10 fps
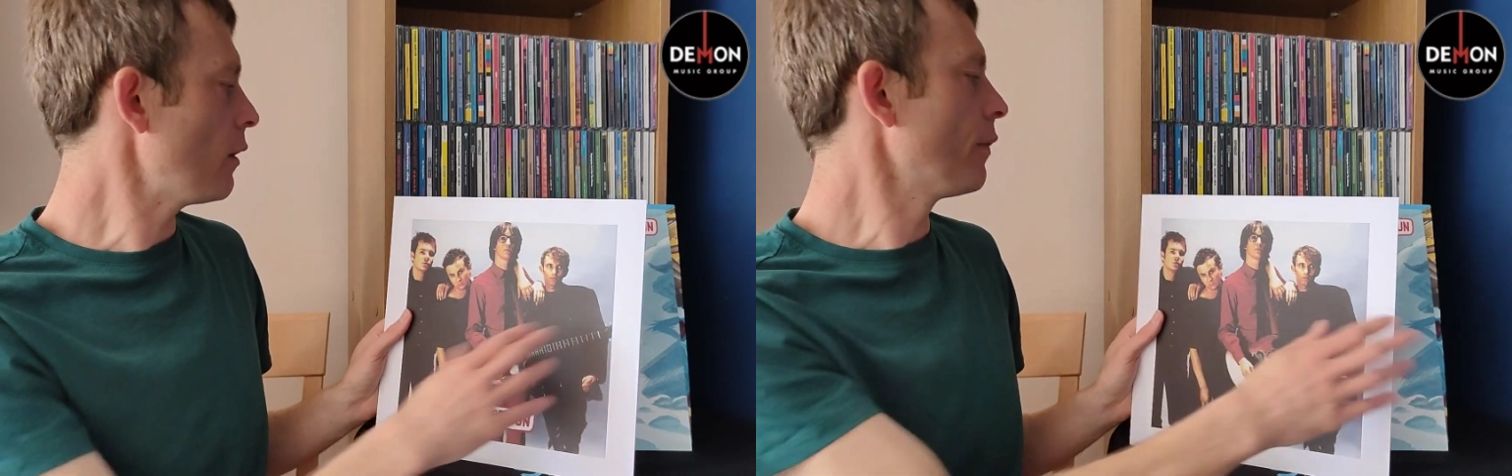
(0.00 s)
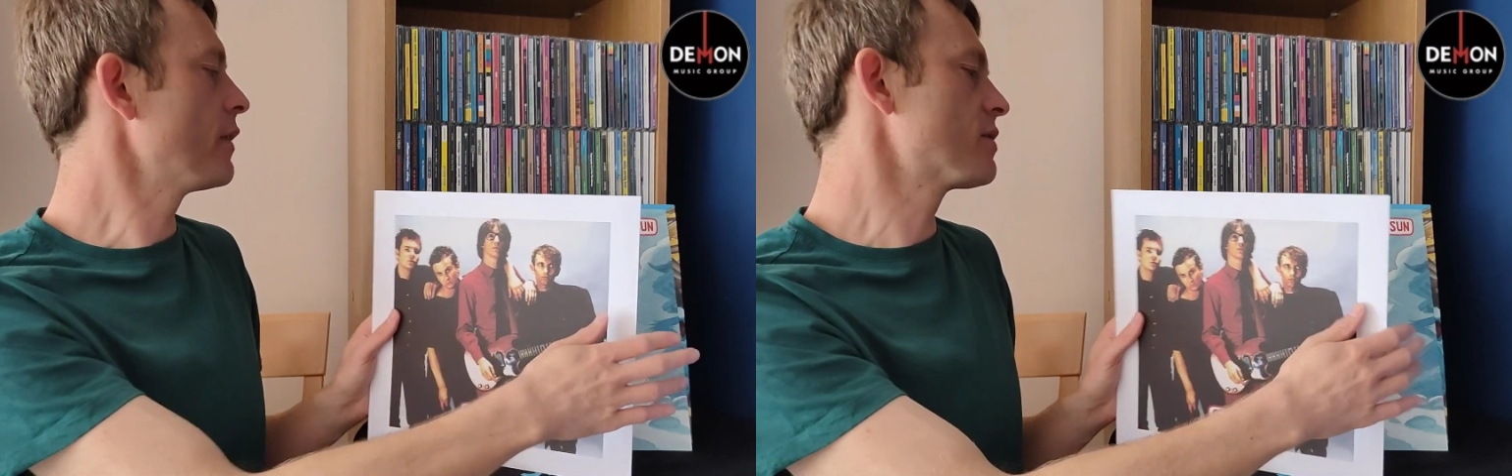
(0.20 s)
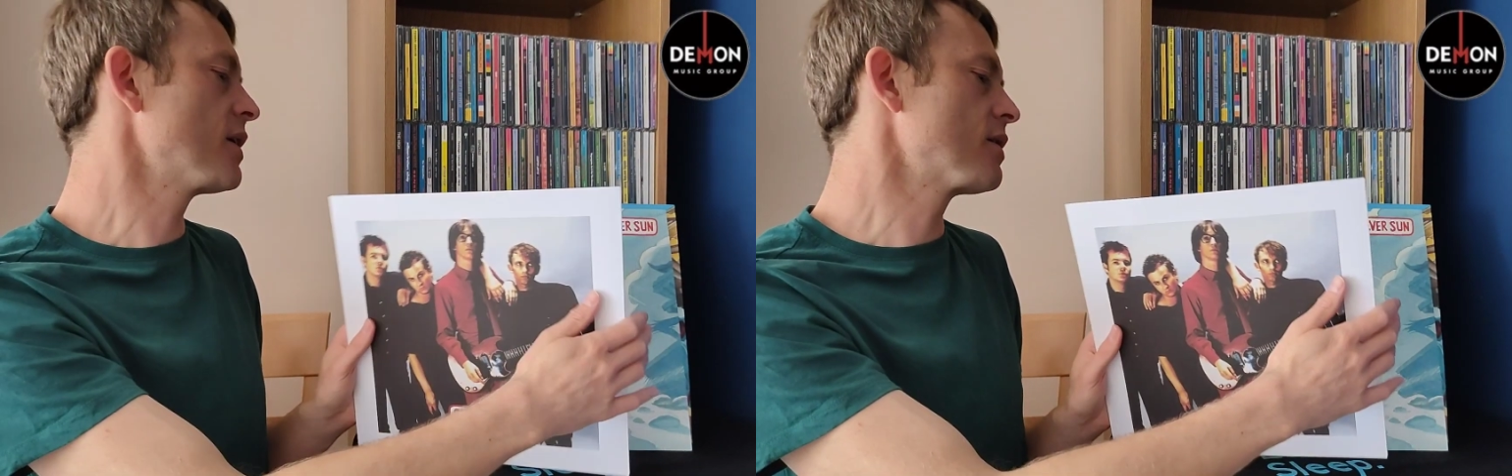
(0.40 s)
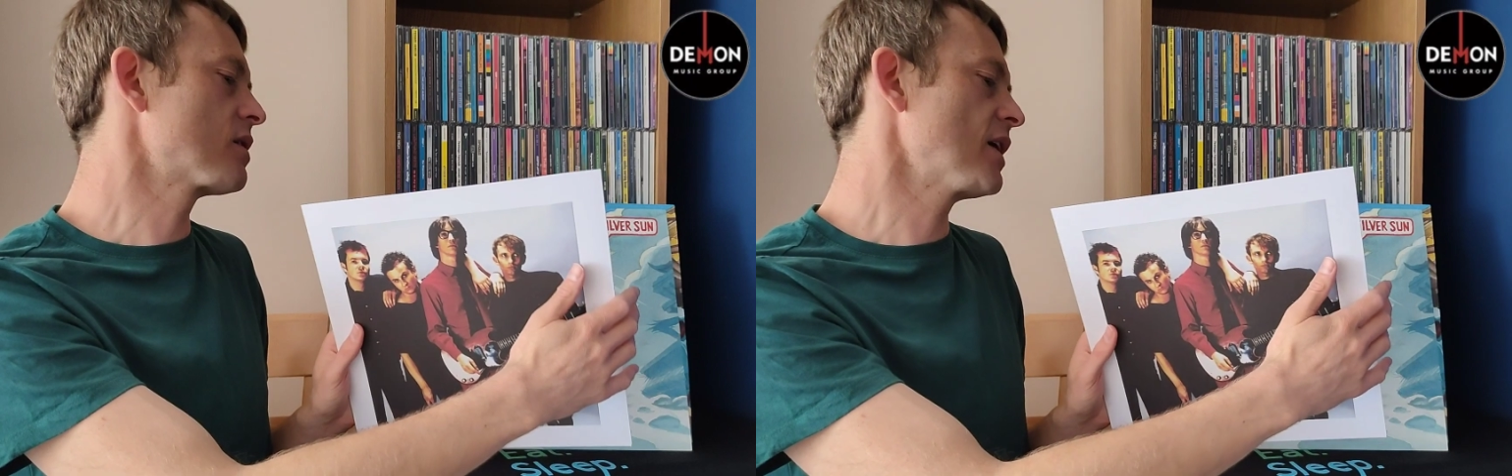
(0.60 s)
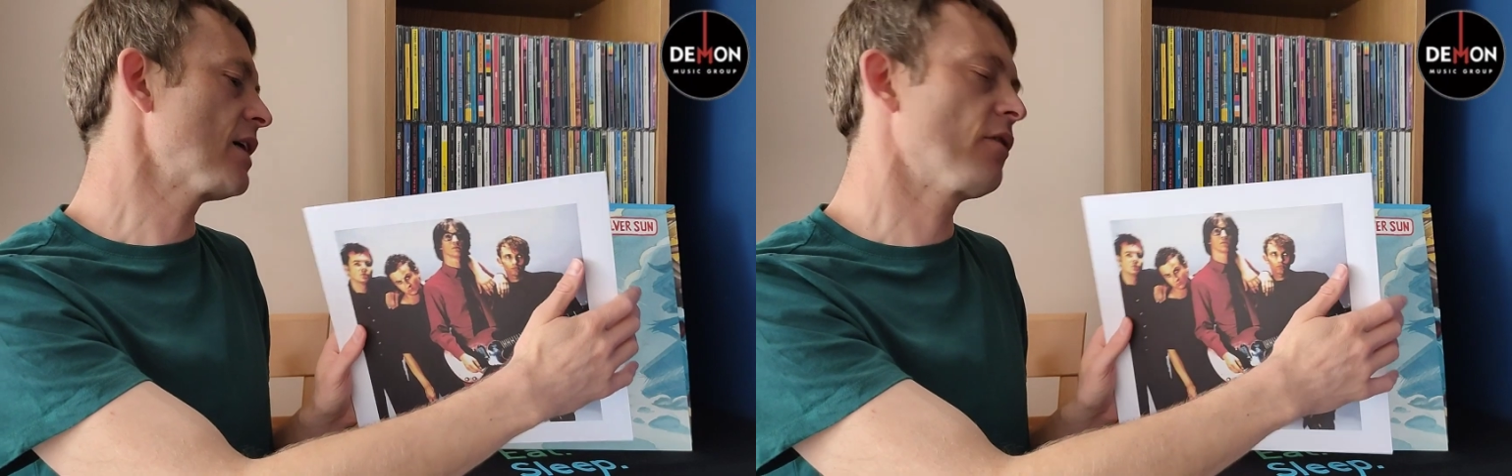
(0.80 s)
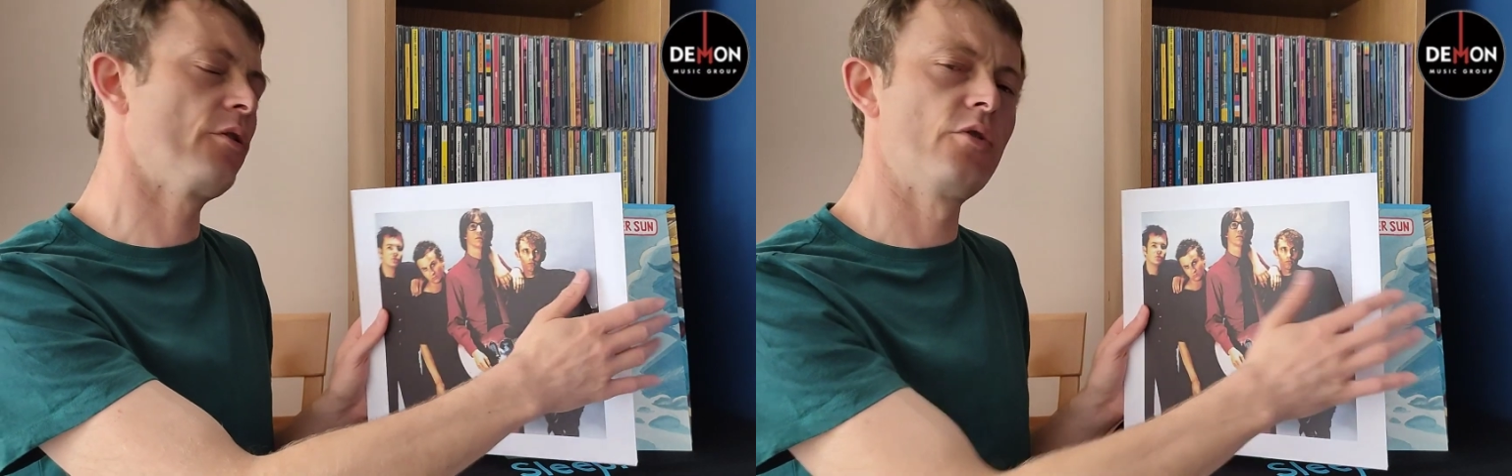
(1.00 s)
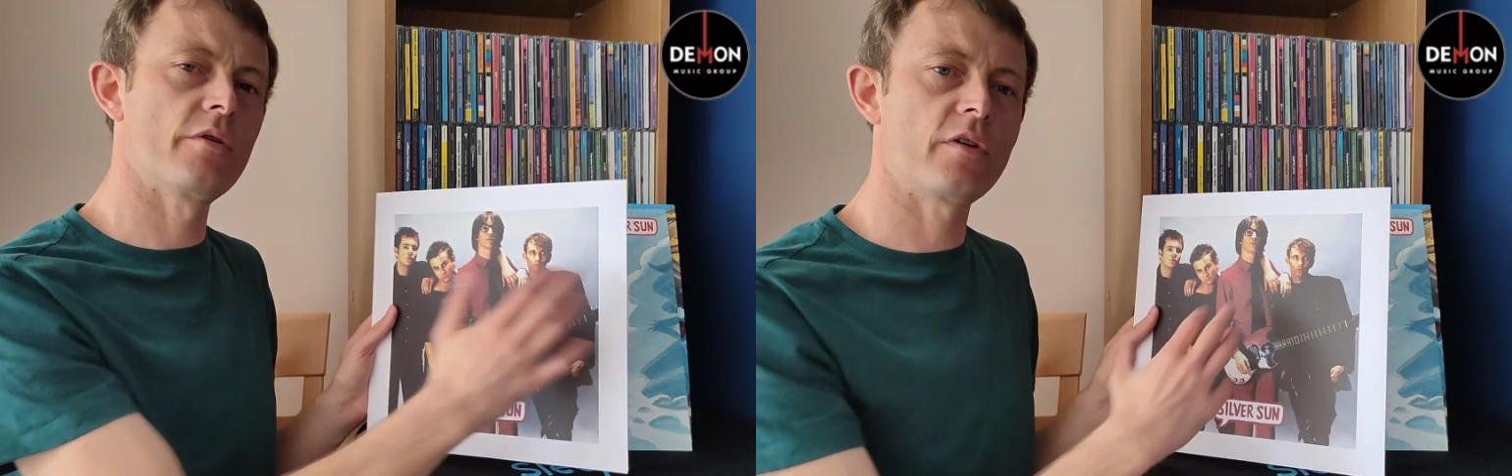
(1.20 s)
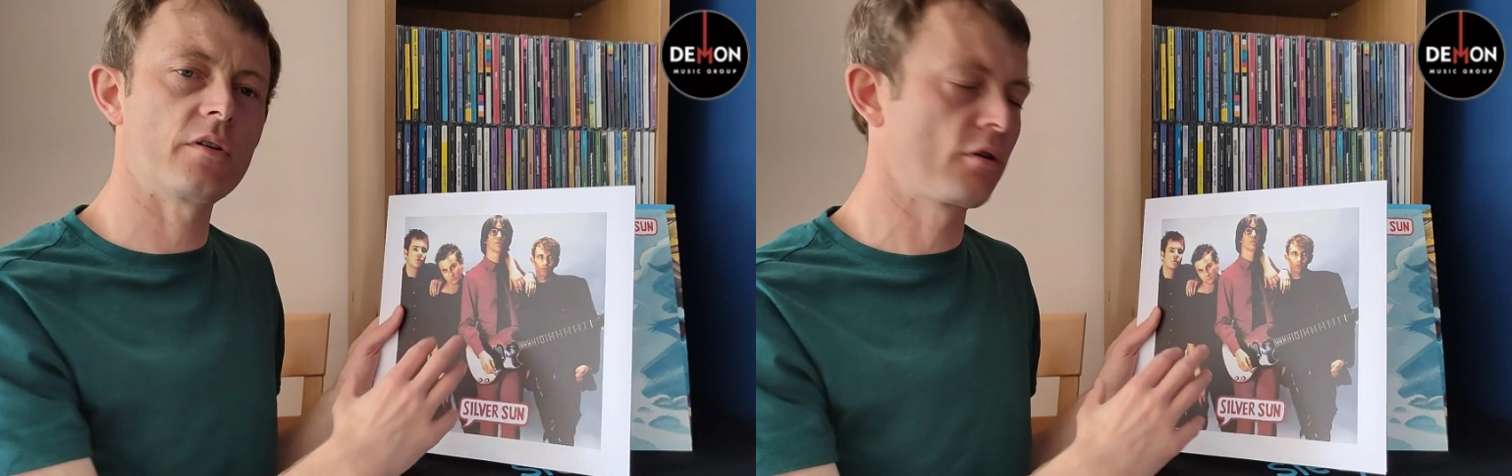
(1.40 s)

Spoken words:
On this inner sleeve, another